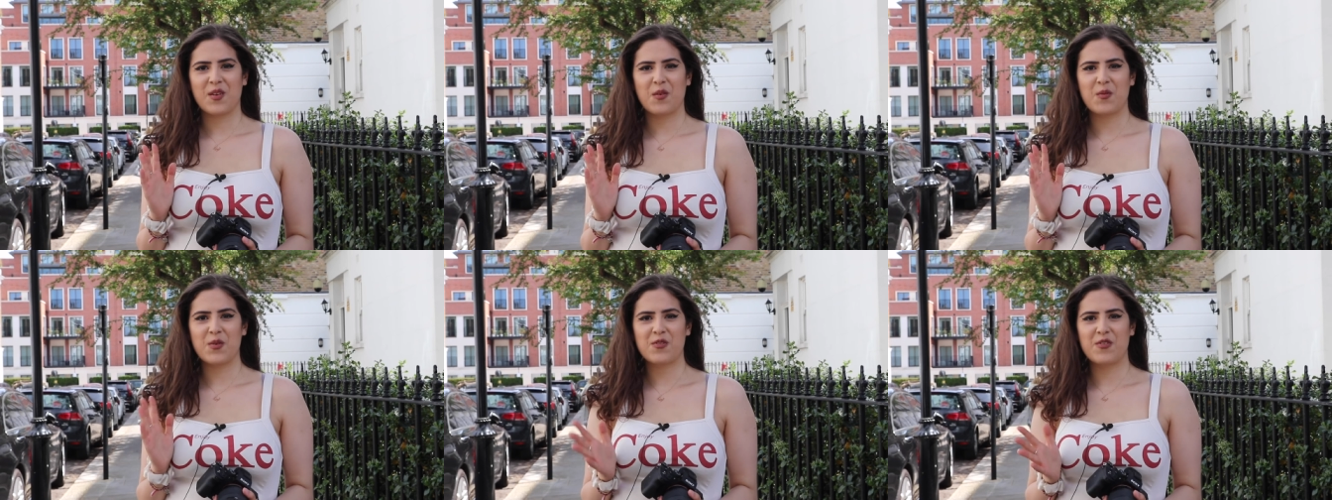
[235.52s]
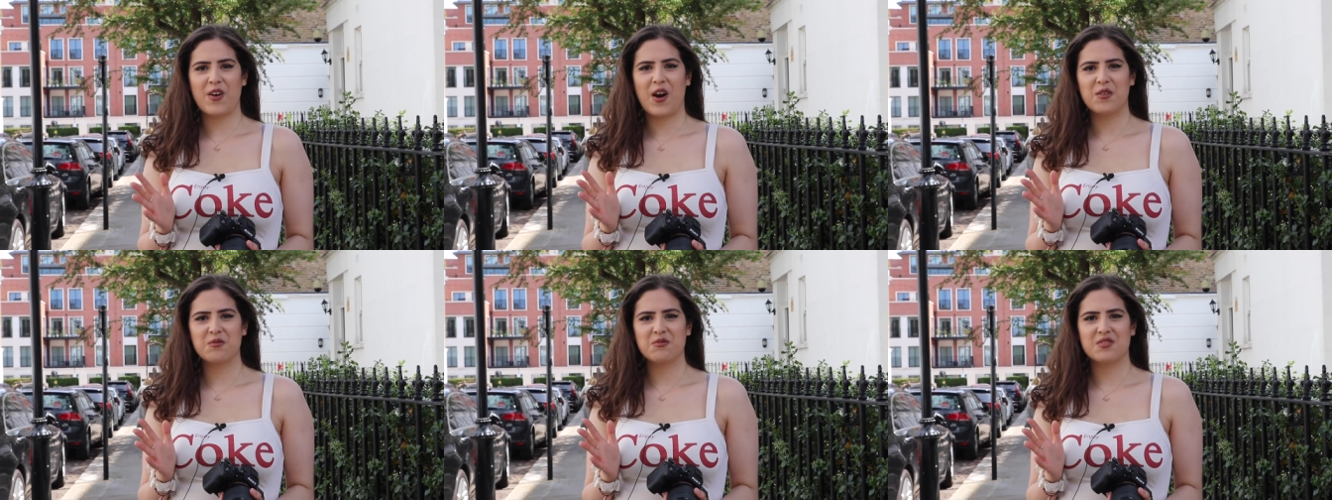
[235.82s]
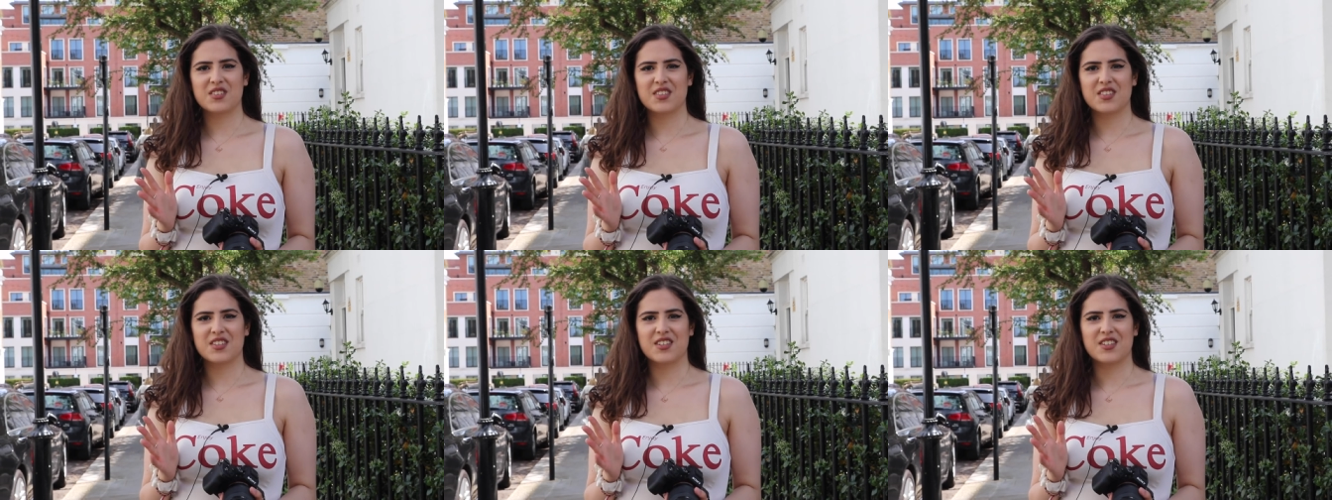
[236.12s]
We
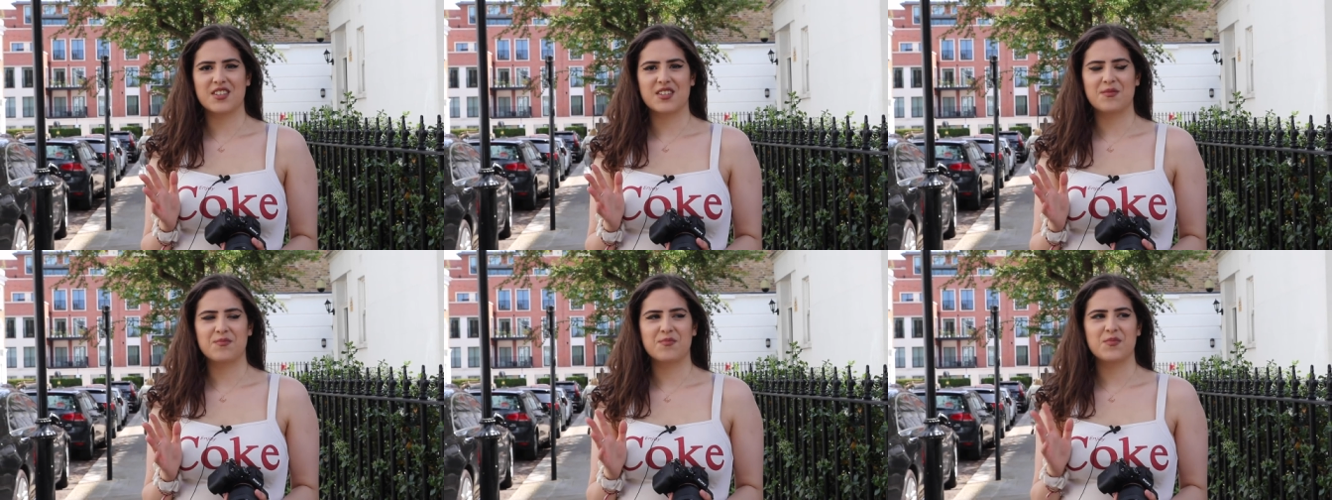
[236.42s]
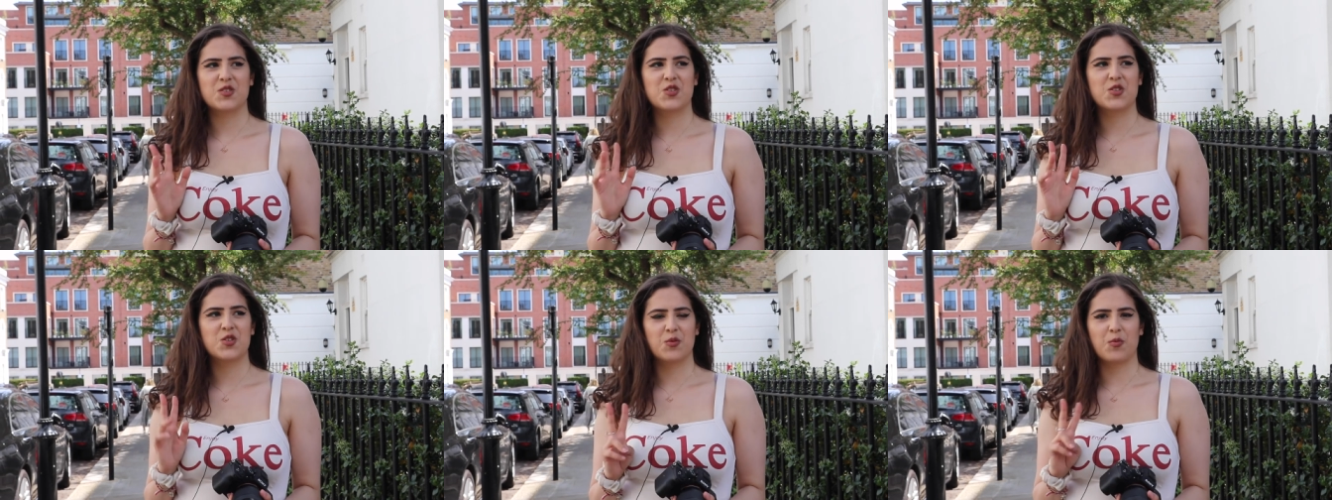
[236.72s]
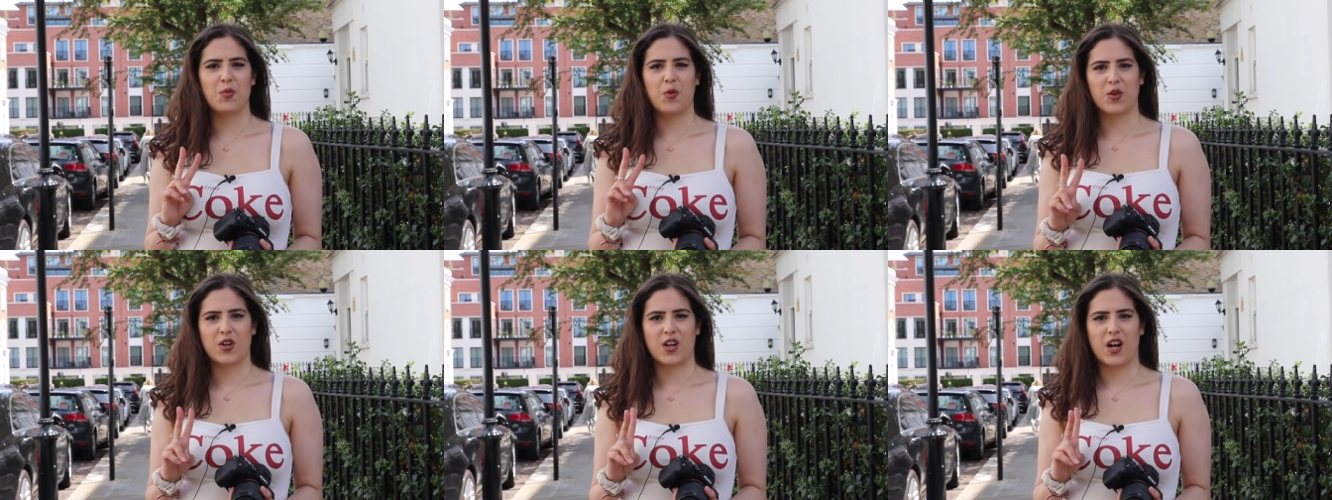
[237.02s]
found two
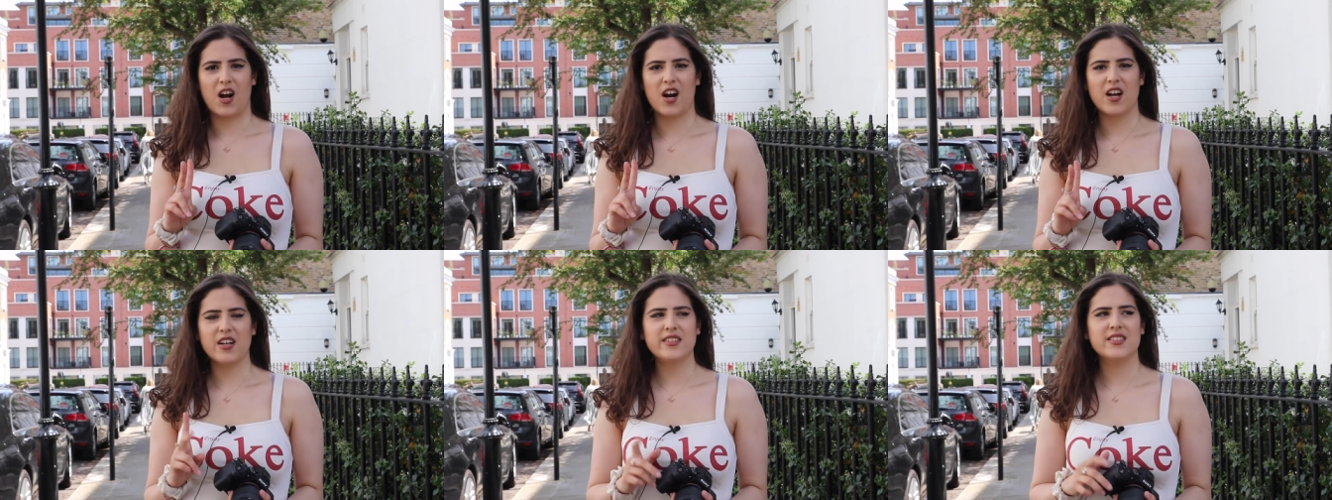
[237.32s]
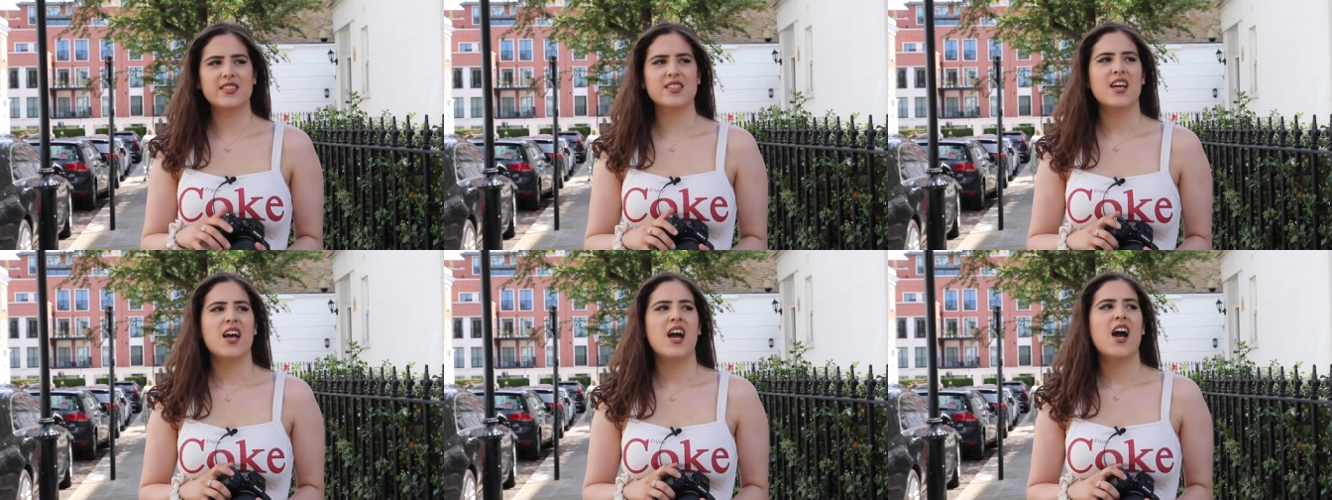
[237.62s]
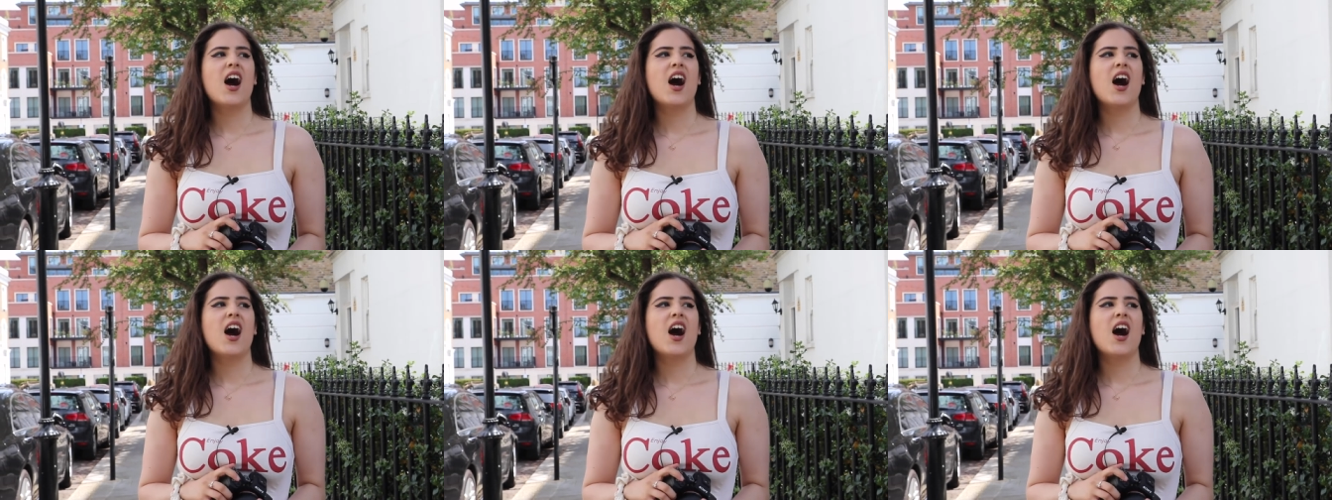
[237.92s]
more cars.